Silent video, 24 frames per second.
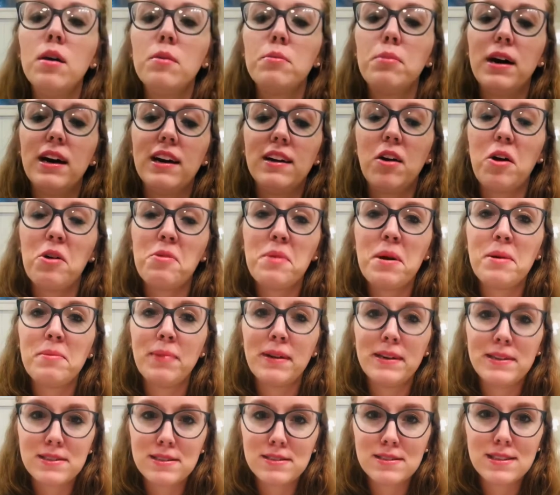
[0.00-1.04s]
But all my
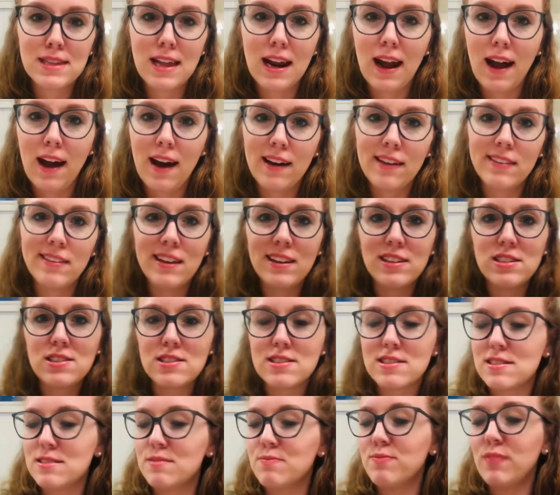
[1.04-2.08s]
brushes that I had, they
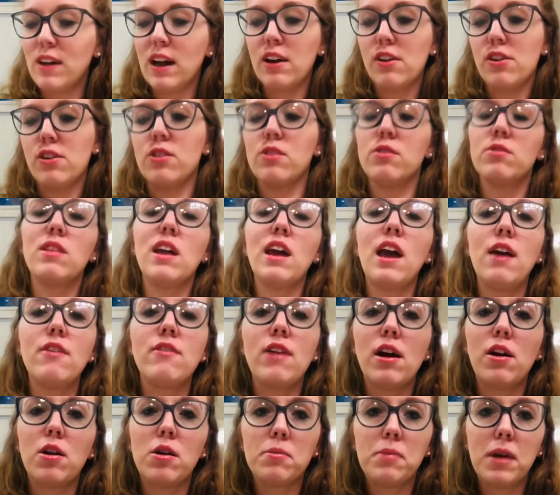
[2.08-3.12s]
just, I don't know, they gave
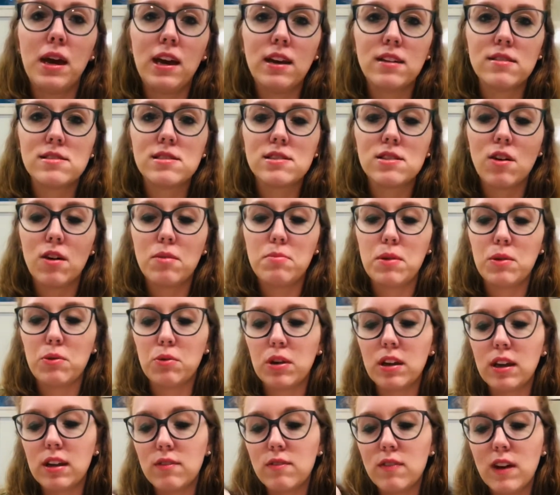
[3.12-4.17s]
out on me, and so I've been
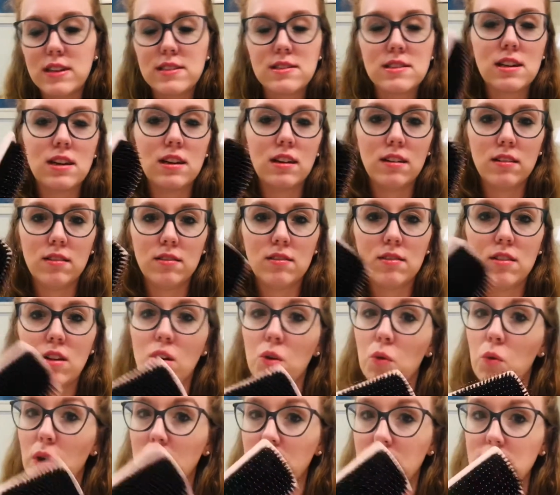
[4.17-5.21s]
really invested in
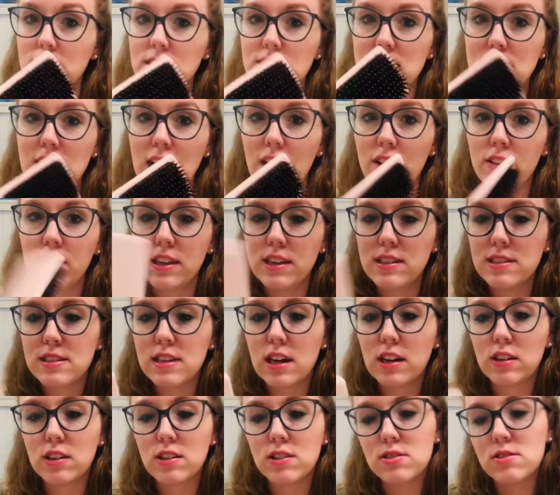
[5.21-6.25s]
waiting to see how these
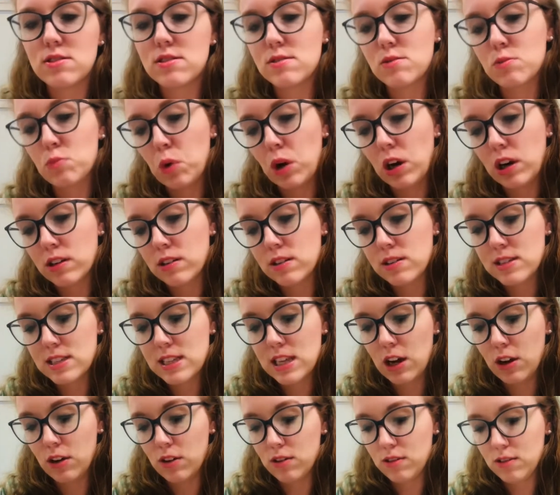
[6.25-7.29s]
suckers work.
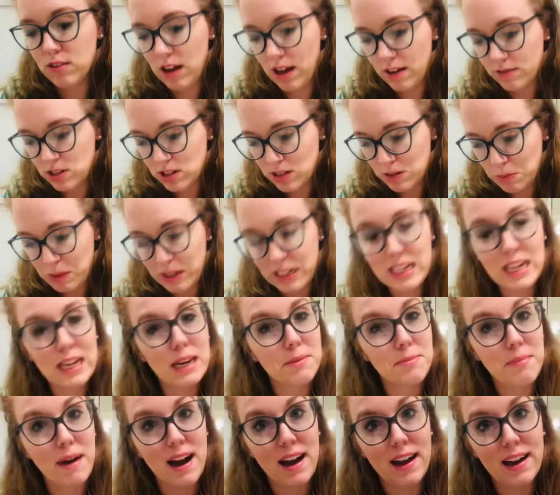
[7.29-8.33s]
So I've just been
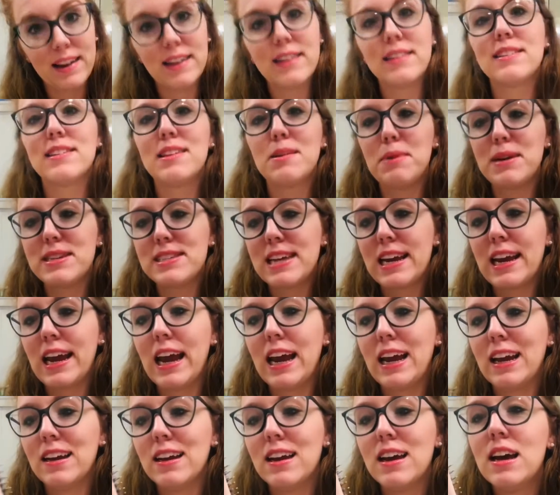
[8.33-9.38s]
getting by the best I
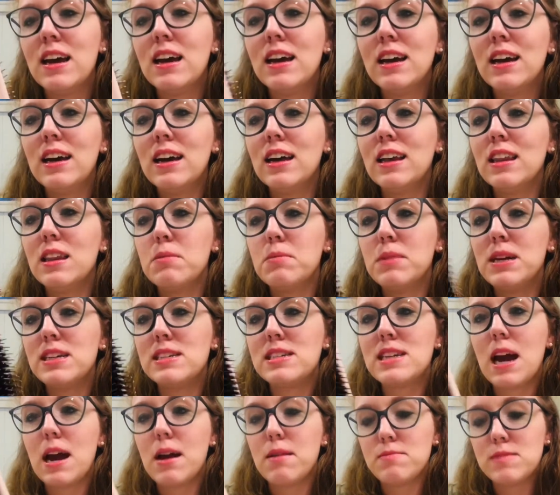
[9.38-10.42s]
can in the
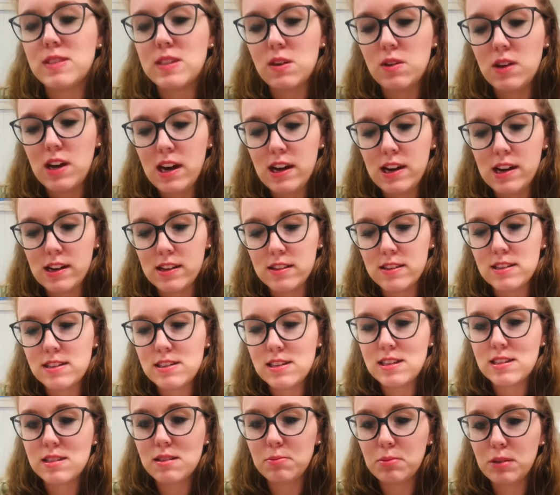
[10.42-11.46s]
meantime. So yeah, this
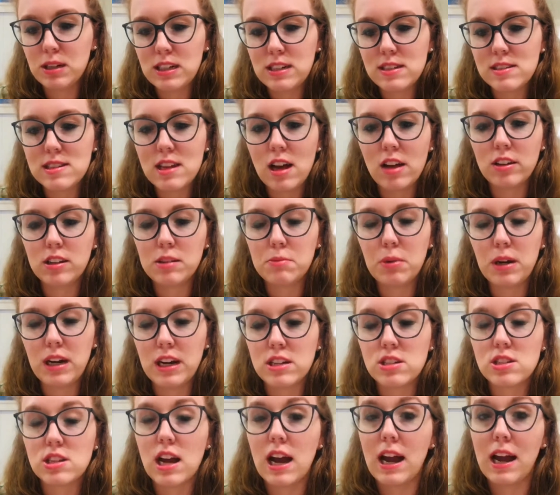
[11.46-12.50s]
is a pretty solid
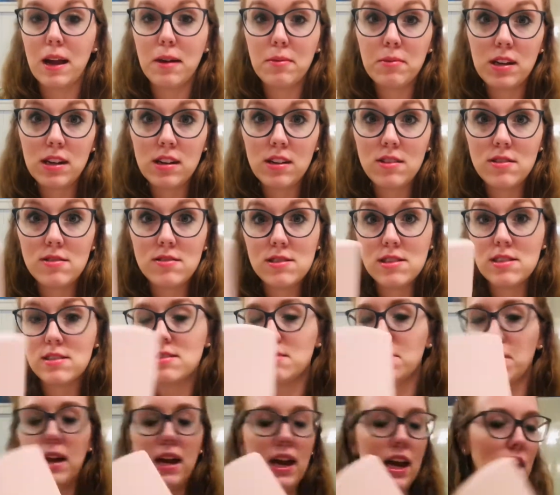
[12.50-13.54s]
brush. I am gonna use this
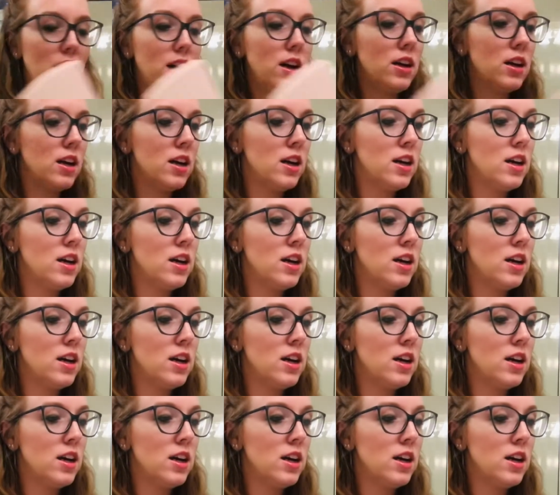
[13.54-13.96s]
on my hair,